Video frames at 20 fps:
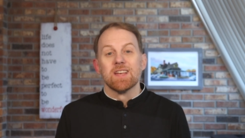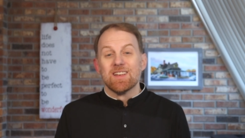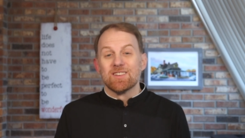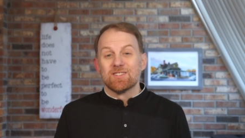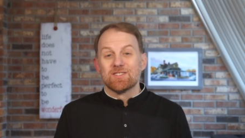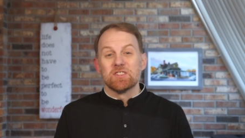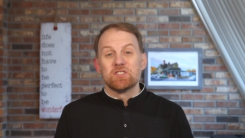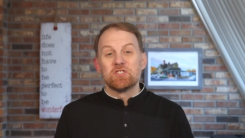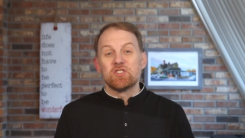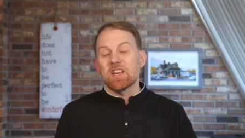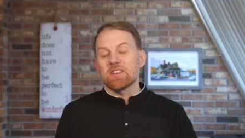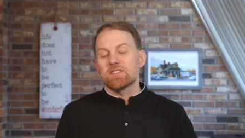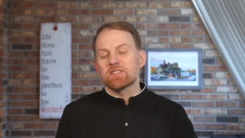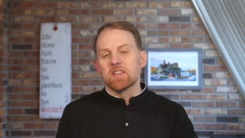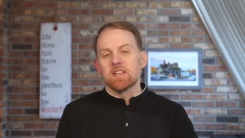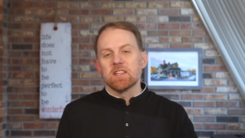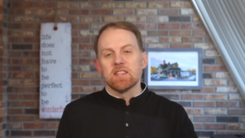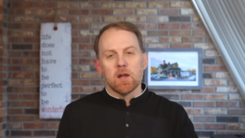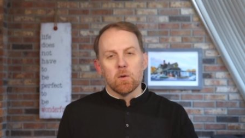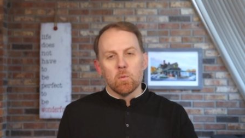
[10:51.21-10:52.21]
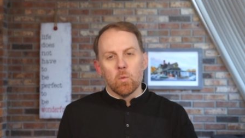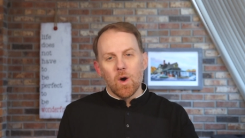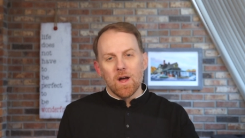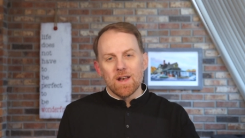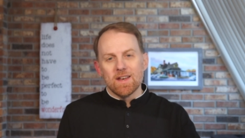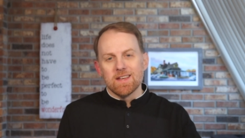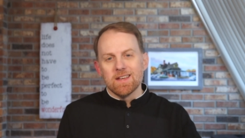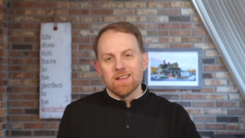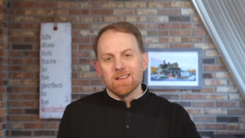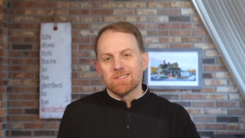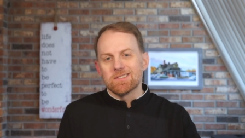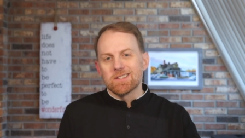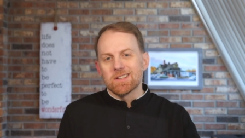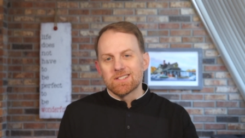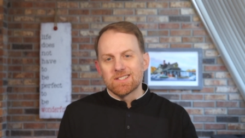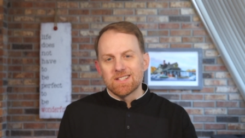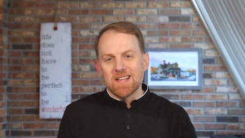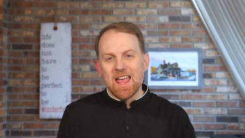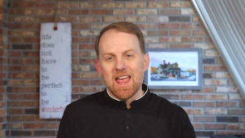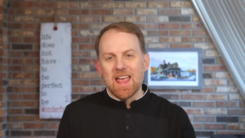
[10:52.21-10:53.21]
suggesting that what he's
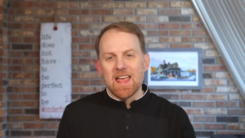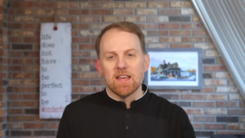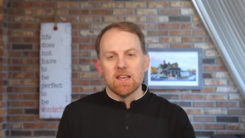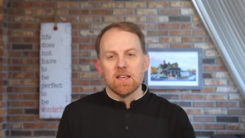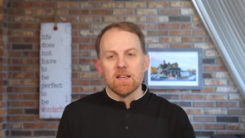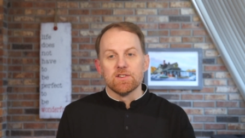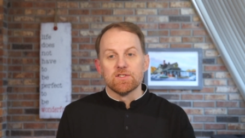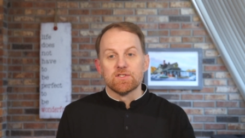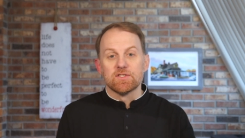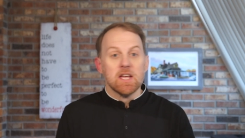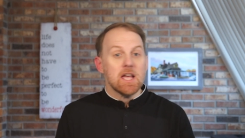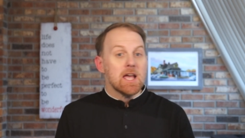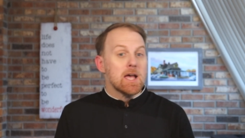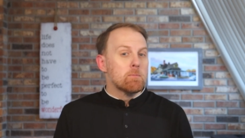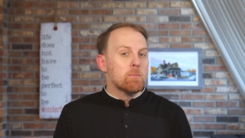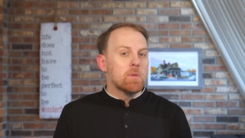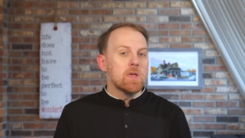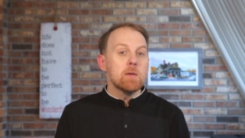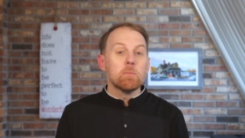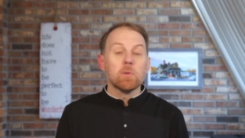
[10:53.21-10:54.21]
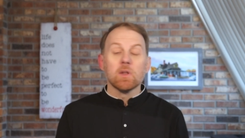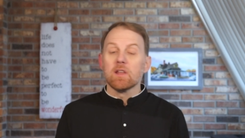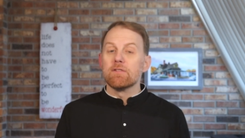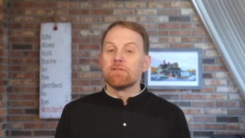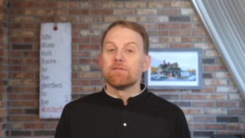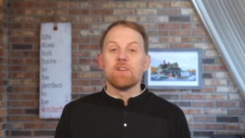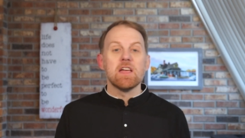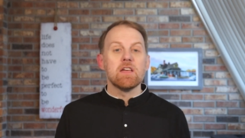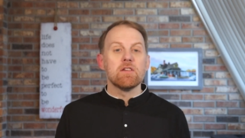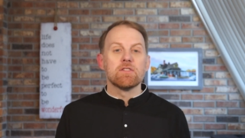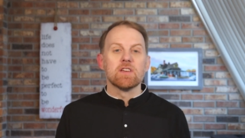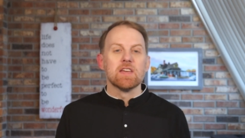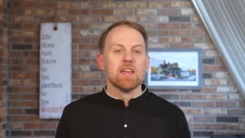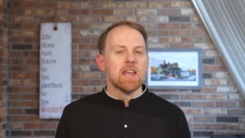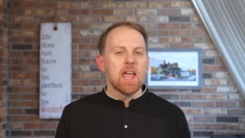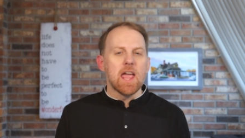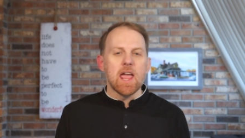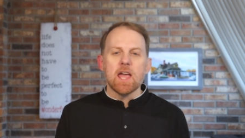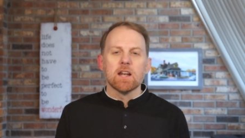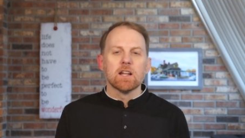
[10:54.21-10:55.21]
saying is people of faith can
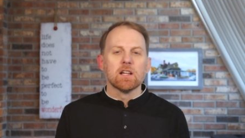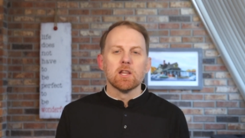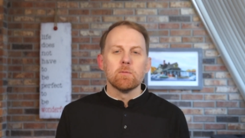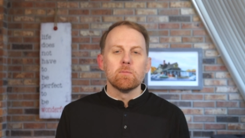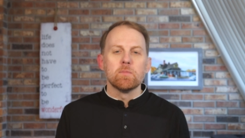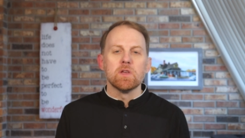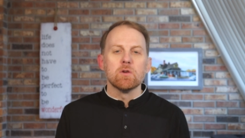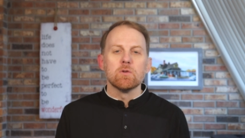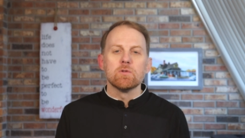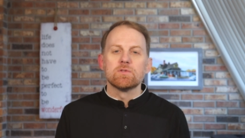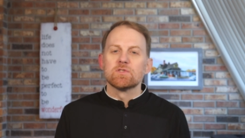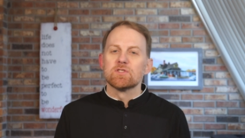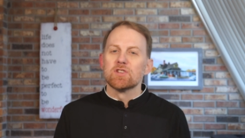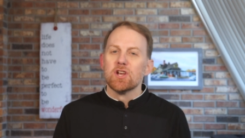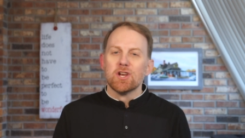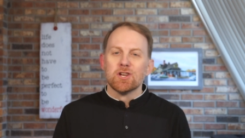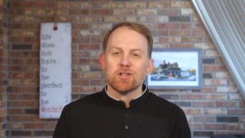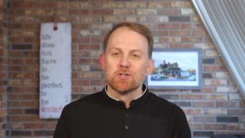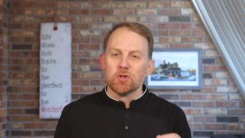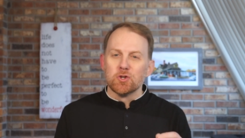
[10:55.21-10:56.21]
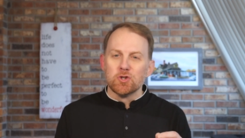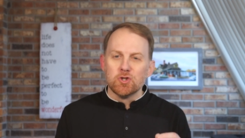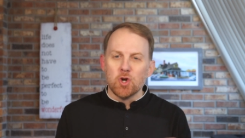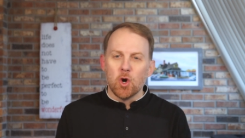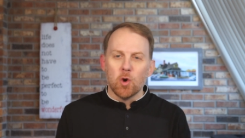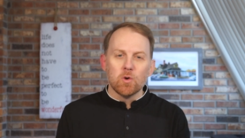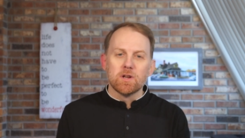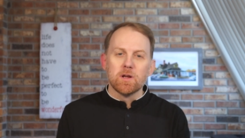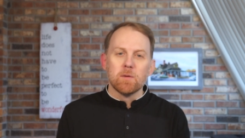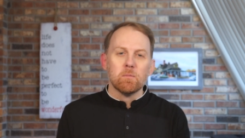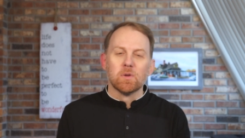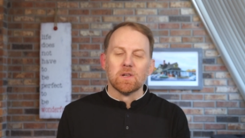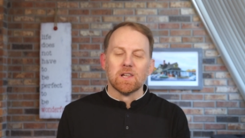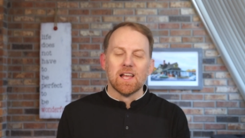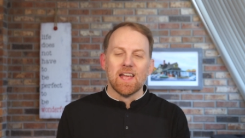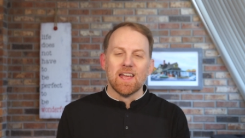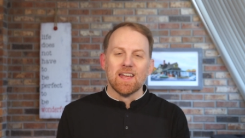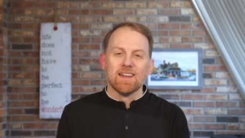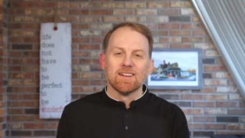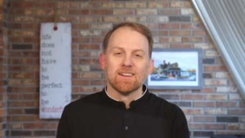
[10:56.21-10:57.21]
handle abuse, so don't
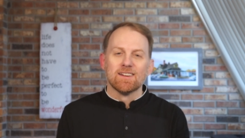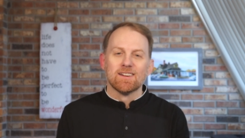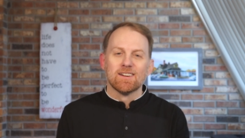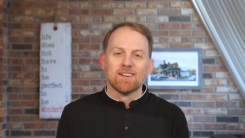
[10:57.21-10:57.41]
complain